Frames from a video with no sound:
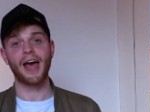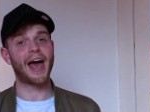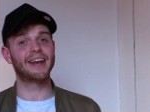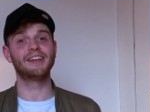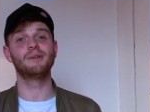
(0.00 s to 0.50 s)

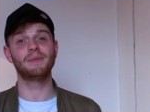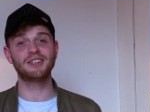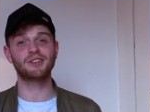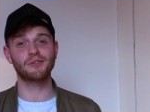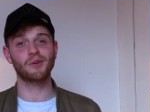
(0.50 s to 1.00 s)
And in the
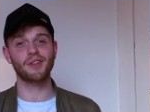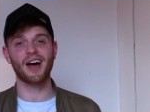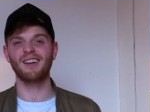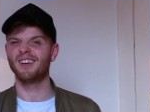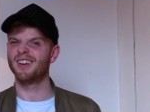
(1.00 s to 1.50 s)
midst of all
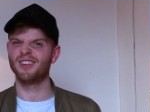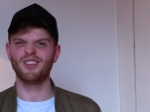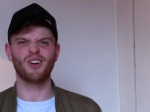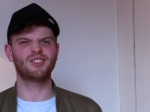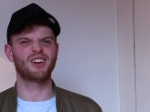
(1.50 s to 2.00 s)
that,
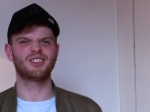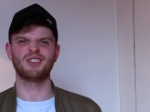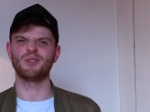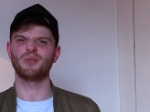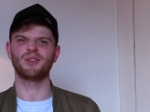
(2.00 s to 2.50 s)
not
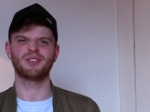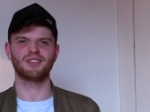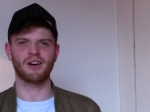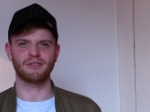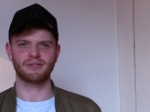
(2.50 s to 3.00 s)
touching all your
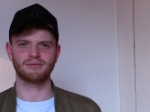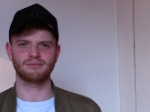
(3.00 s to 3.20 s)
stuff.